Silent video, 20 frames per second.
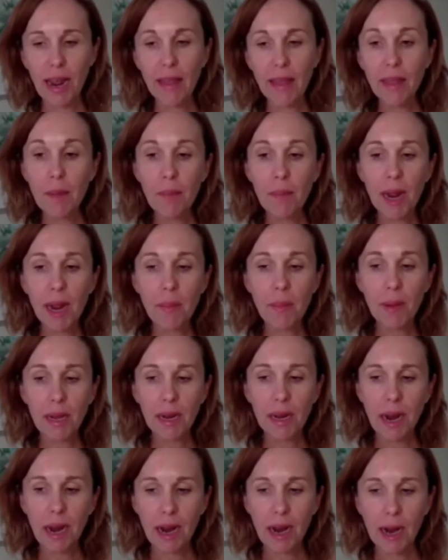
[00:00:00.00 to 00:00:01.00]
And then
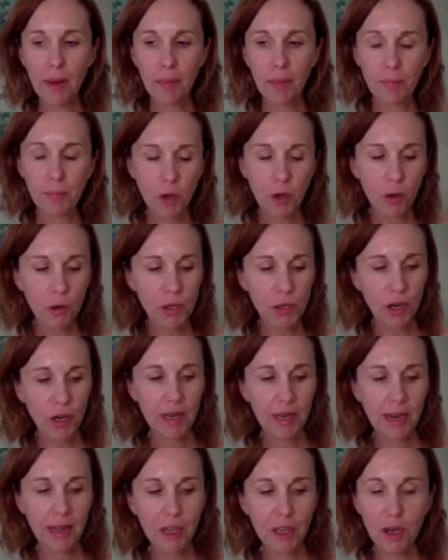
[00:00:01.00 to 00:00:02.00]
maybe also
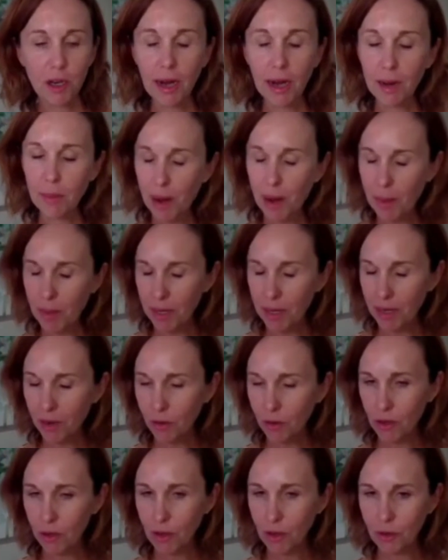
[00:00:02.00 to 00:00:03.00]
down the track, maybe
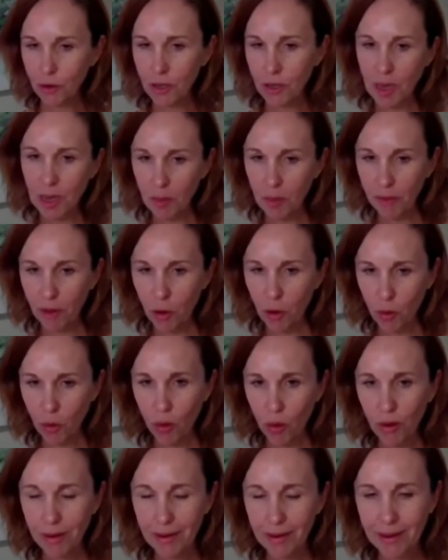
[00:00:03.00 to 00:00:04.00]
talk us through some of
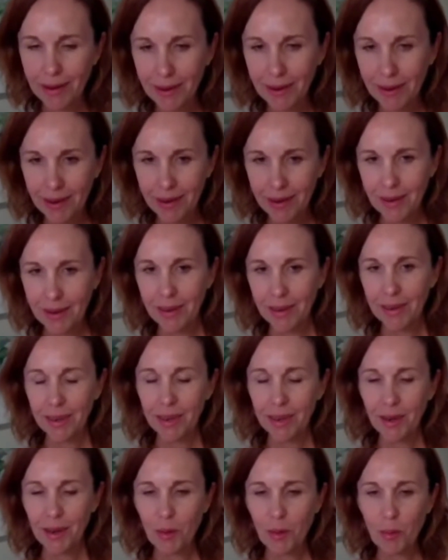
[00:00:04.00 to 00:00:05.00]
your
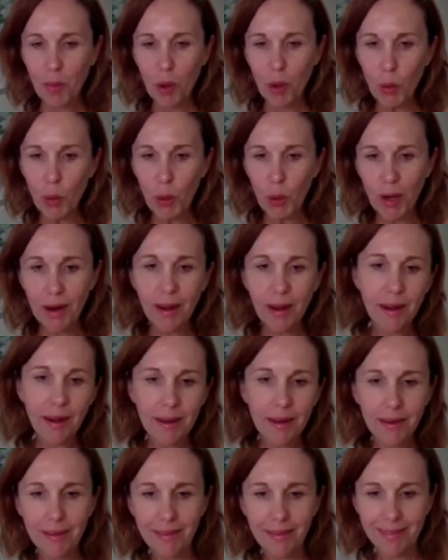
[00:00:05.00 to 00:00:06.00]
moon
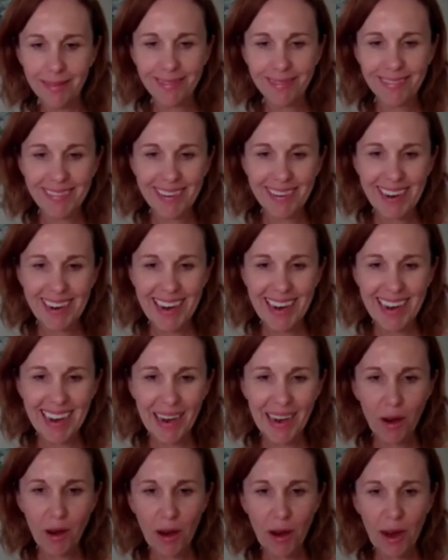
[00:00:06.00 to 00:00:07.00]

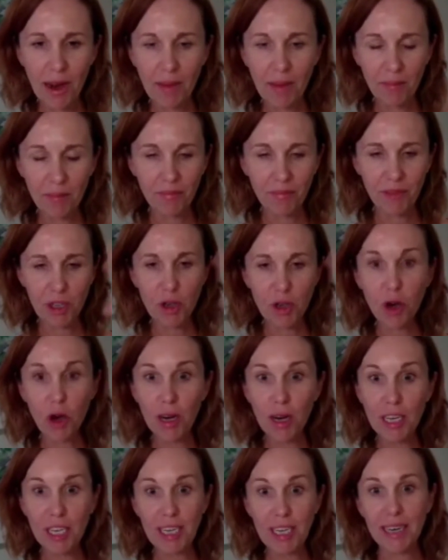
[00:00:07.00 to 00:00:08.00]

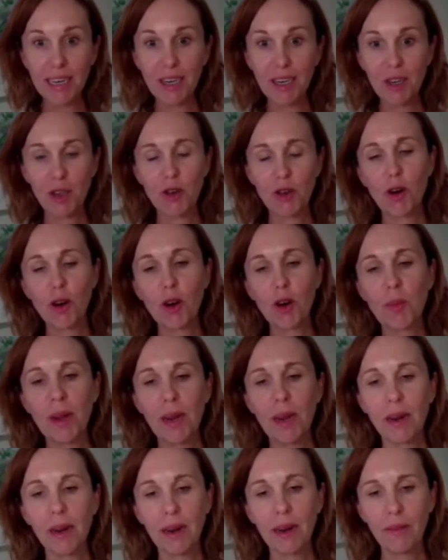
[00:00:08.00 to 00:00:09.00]
astrology and
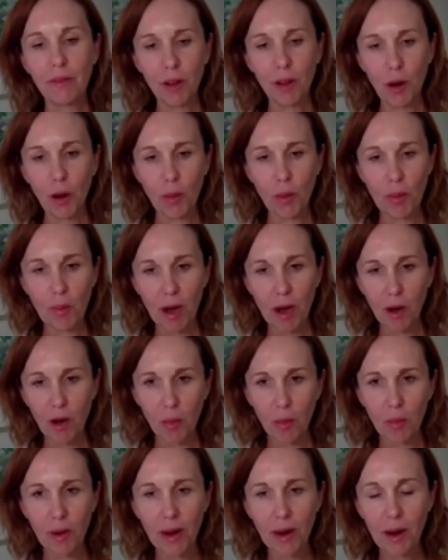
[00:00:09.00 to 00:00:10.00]
astronomy, even though we might
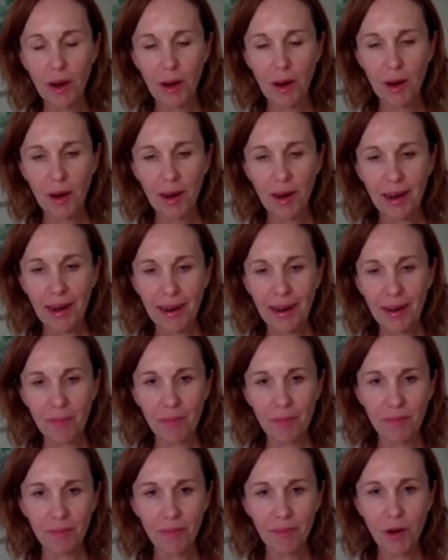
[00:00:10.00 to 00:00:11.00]
not
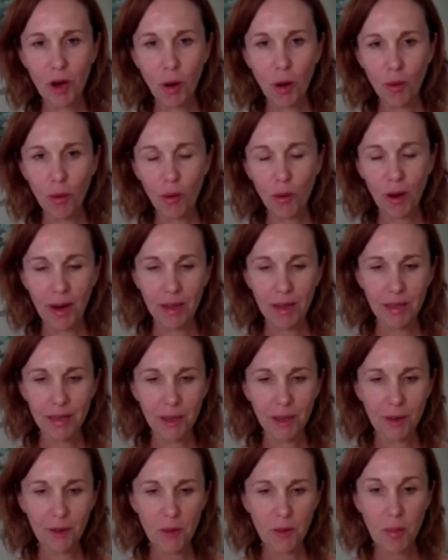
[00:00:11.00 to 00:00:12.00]
know it all
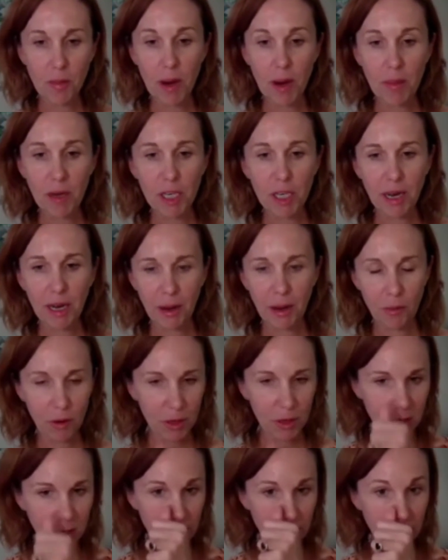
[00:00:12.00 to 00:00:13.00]
ourselves, but maybe share
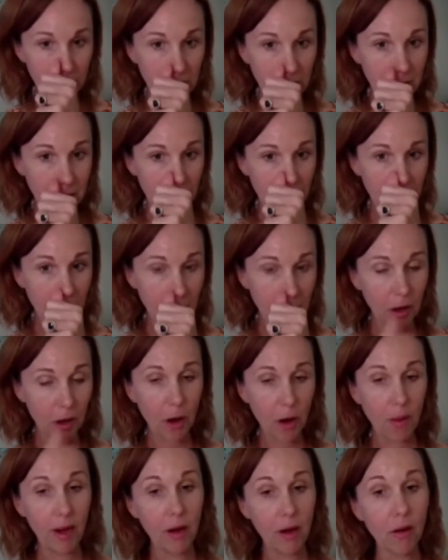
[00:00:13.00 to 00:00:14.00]
what's
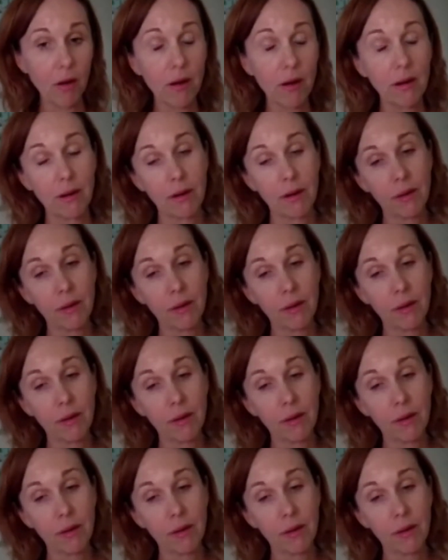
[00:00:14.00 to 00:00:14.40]
going on.